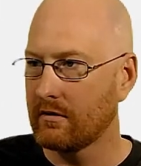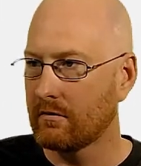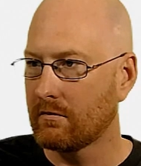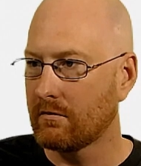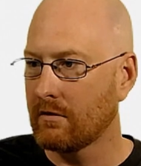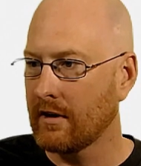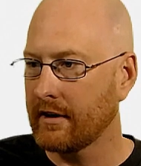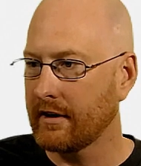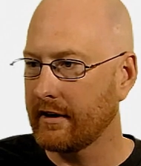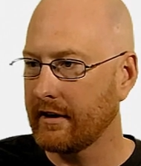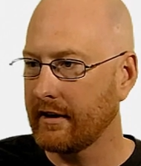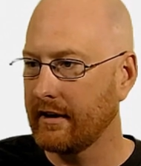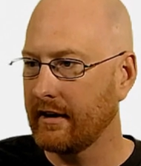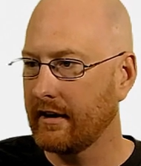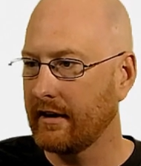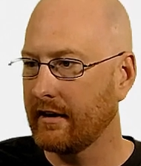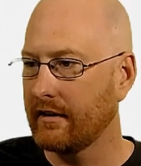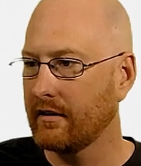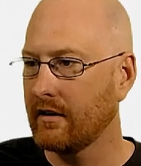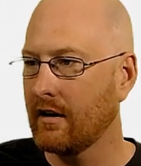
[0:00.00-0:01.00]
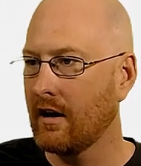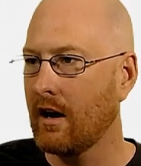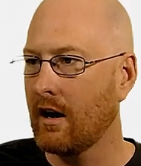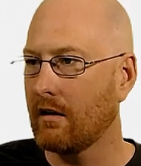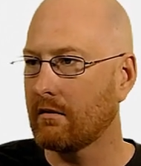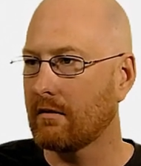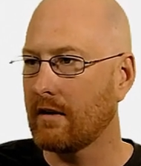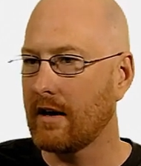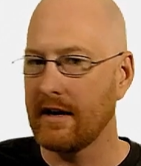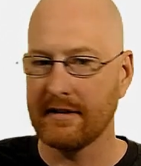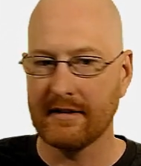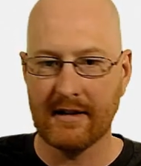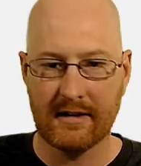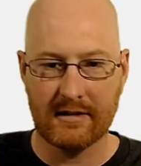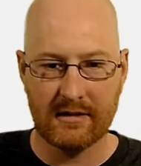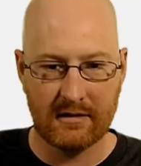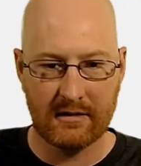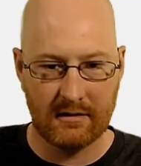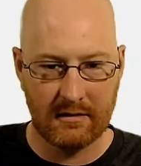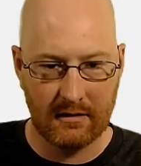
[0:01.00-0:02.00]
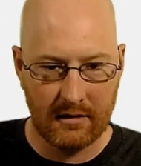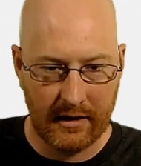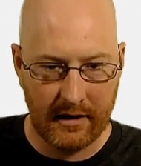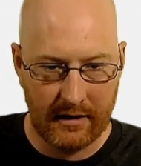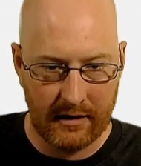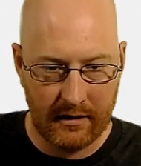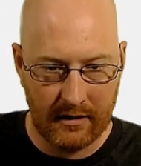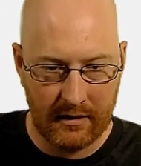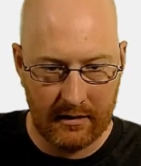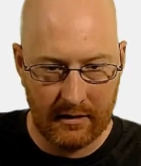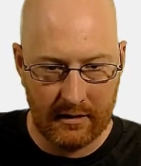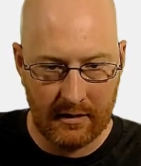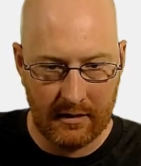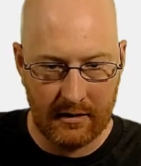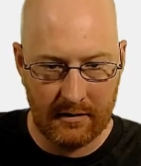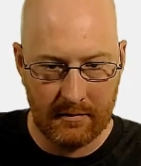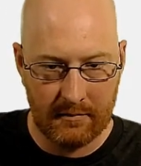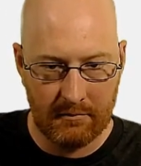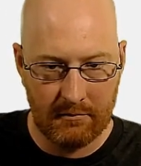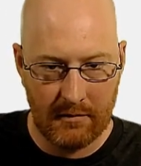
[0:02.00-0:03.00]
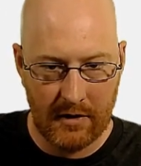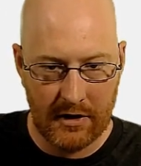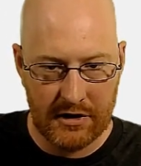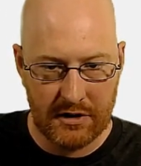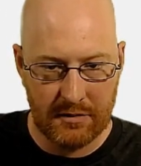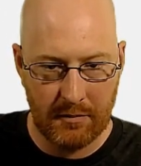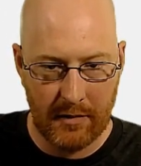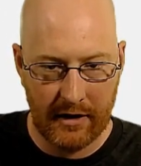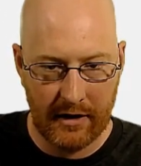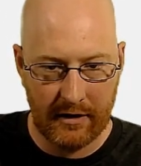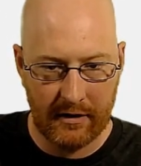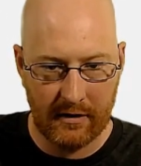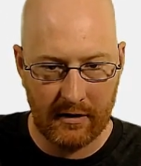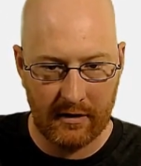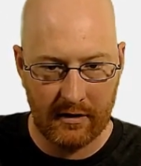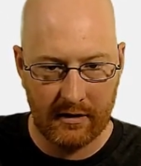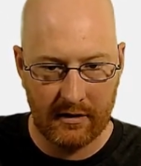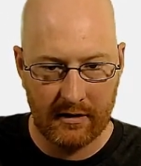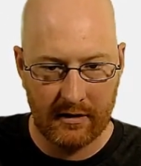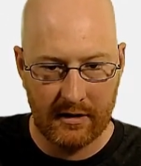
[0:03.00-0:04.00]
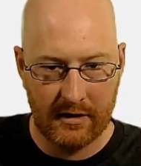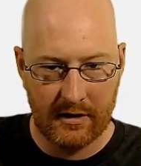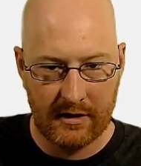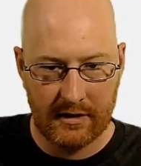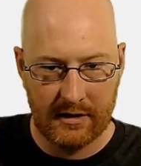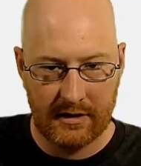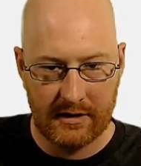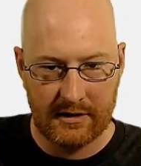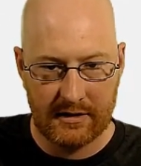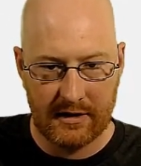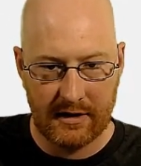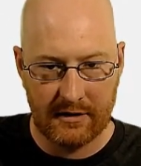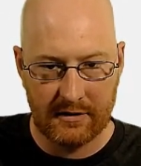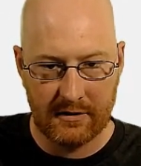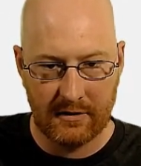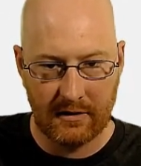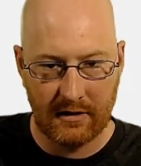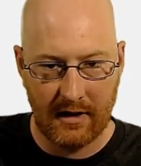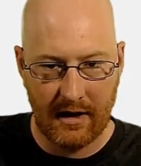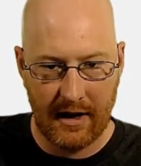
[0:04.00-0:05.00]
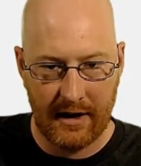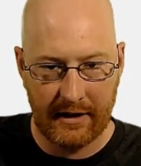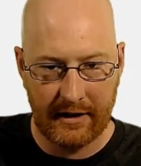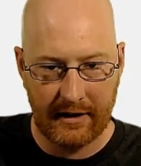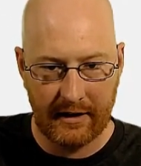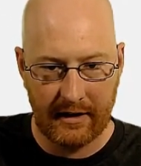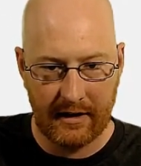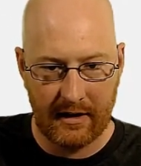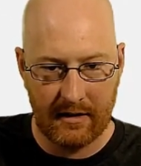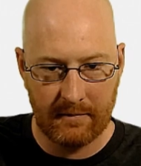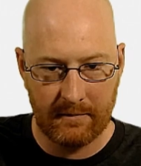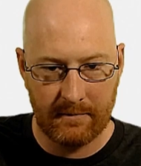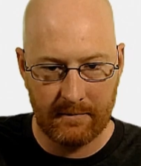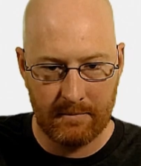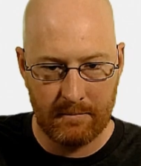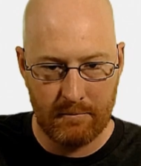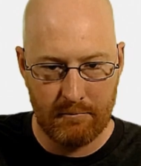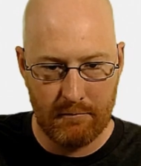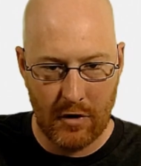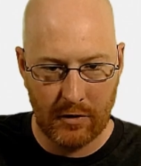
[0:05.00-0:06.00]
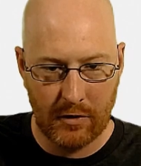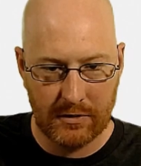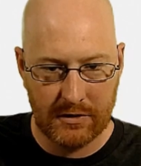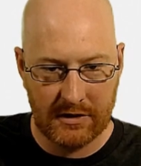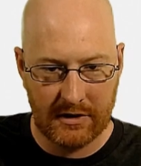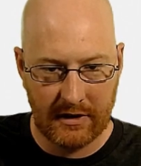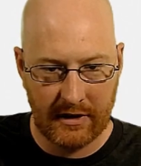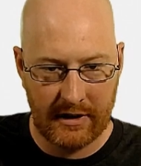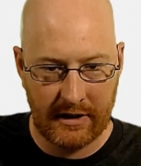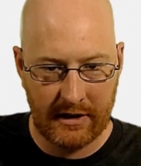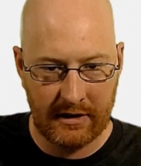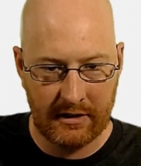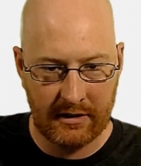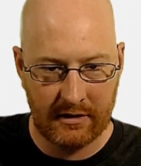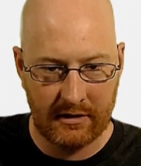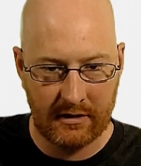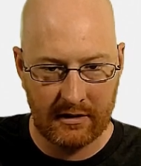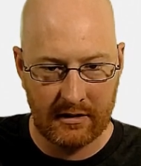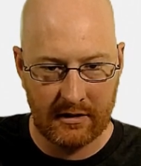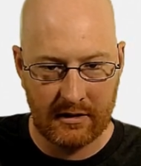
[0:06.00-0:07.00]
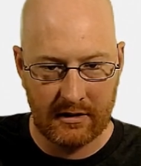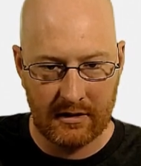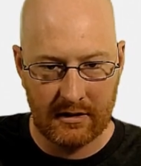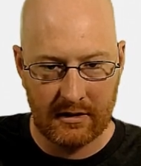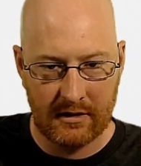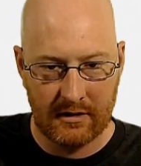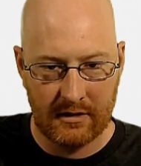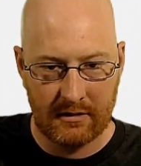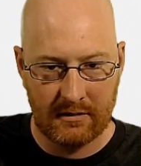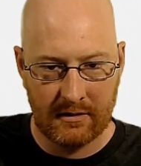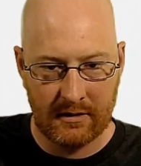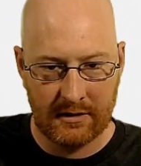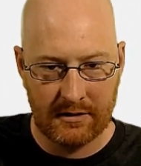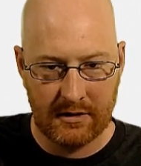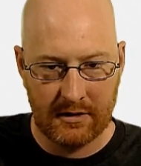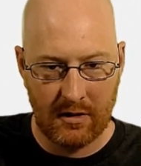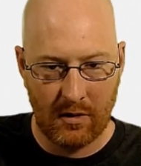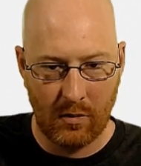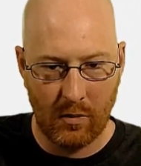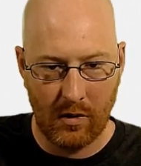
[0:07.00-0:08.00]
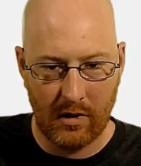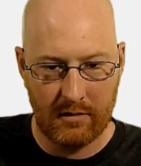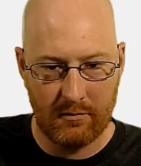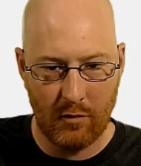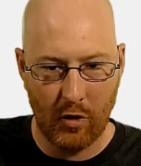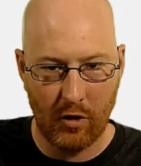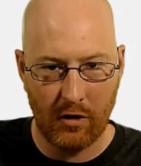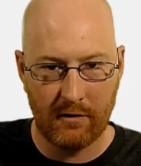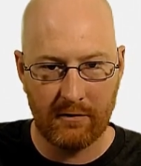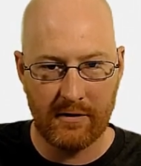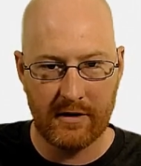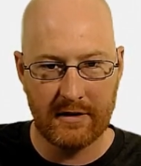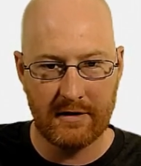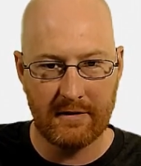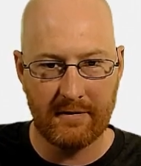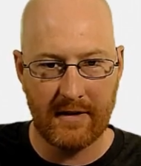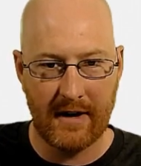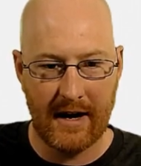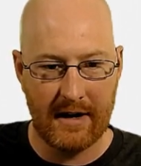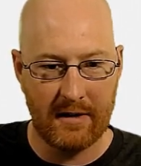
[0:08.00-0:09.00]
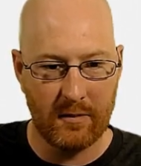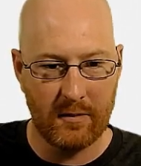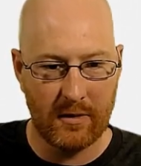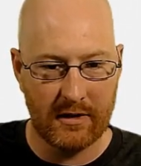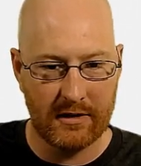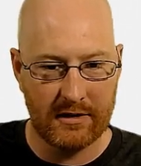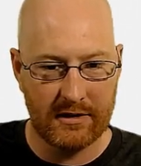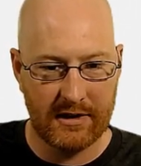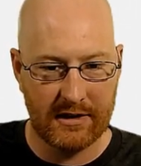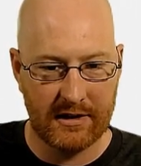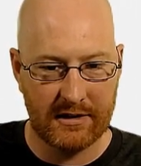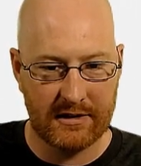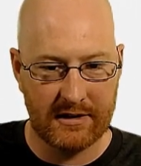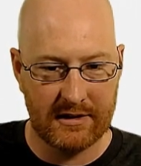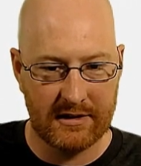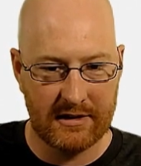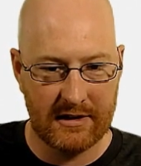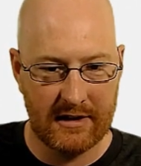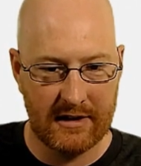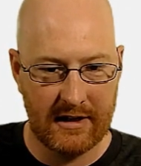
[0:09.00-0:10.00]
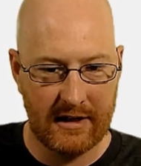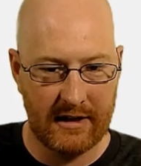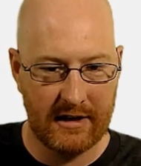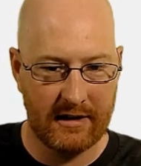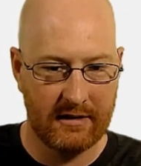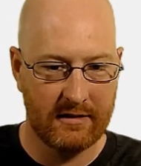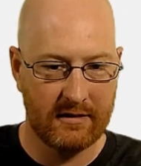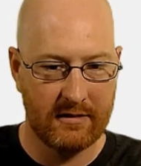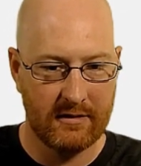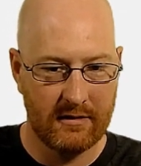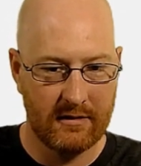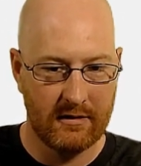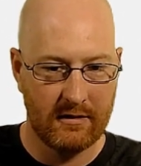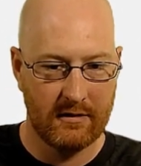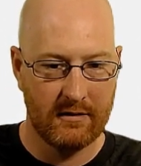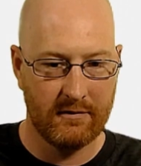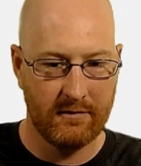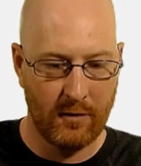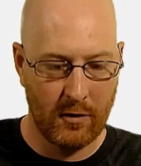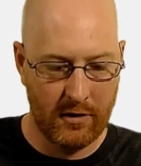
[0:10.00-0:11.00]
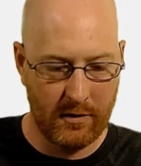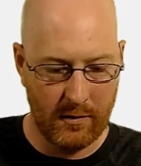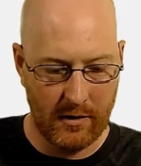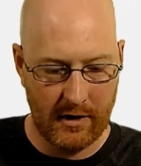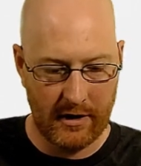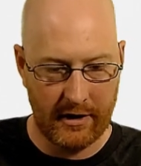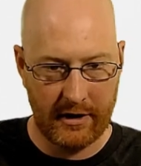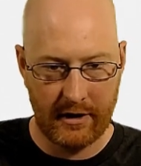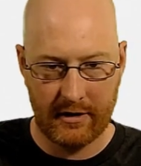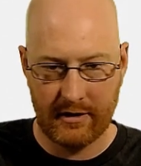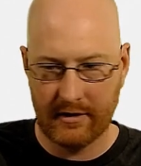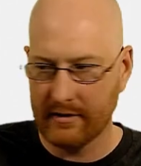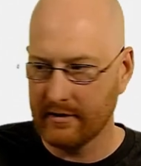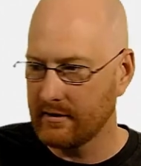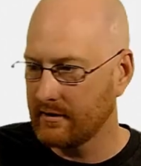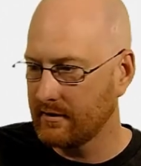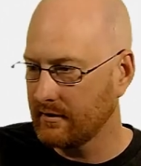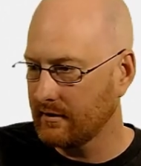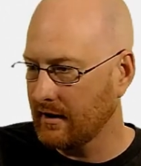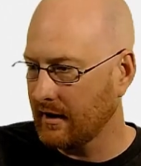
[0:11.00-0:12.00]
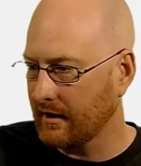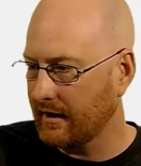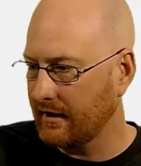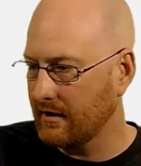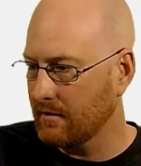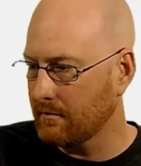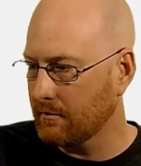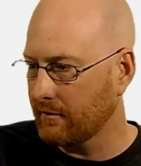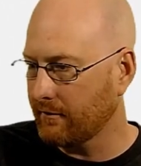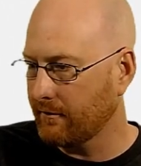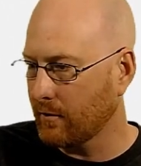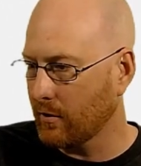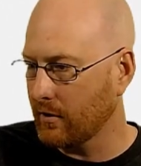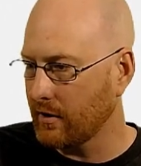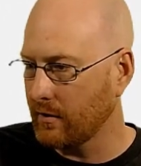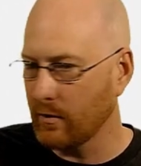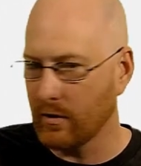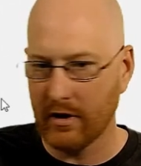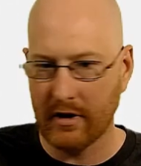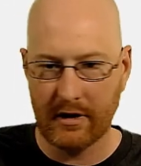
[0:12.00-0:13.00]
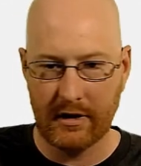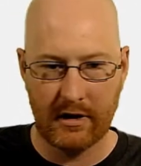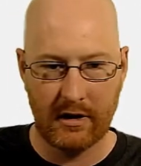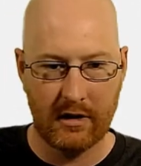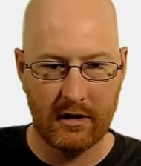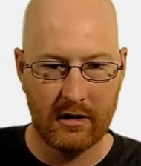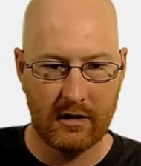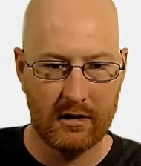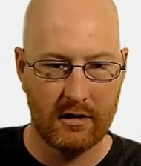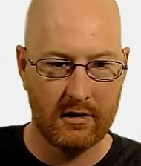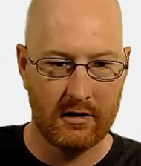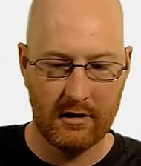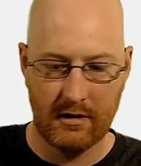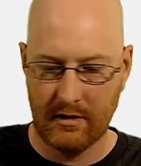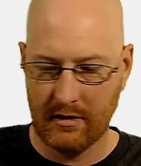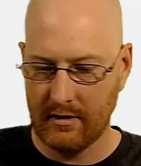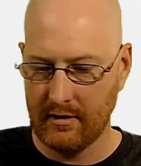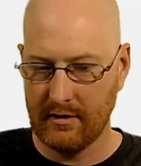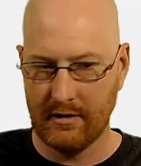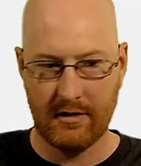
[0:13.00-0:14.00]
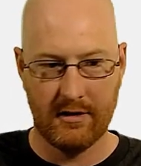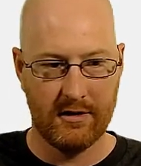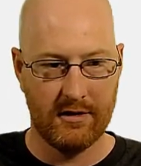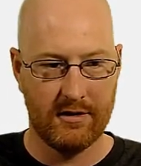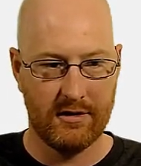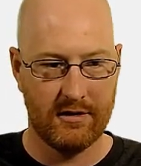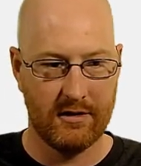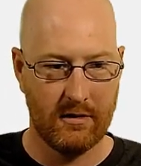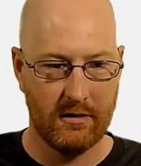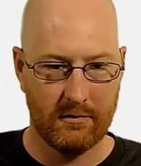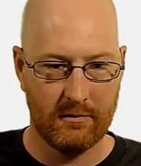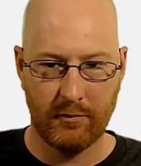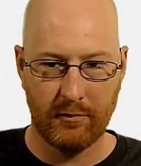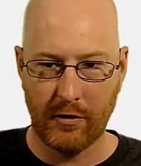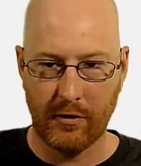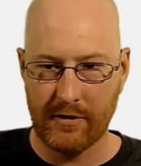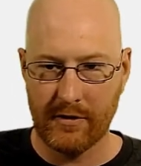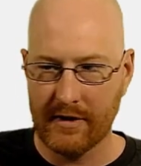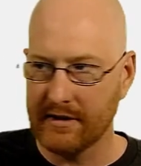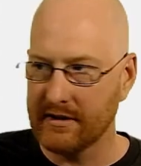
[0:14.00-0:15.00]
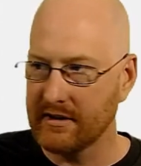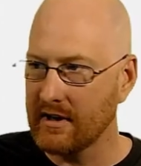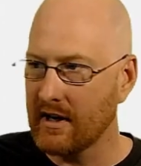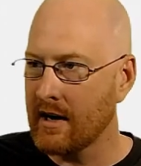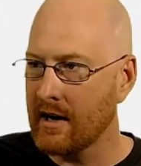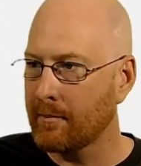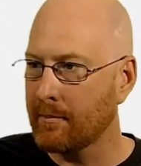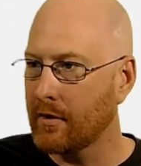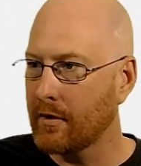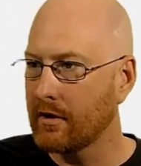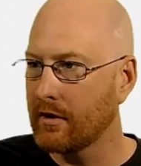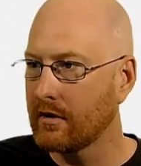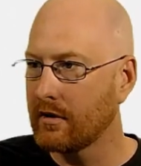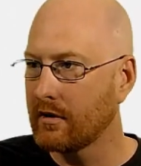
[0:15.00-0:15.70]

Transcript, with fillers: Run it again. All right, that's looking much better. These things are lining up mostly. Let's go one more for the divide one just to see. 41. Lucky number 41. So pull this up.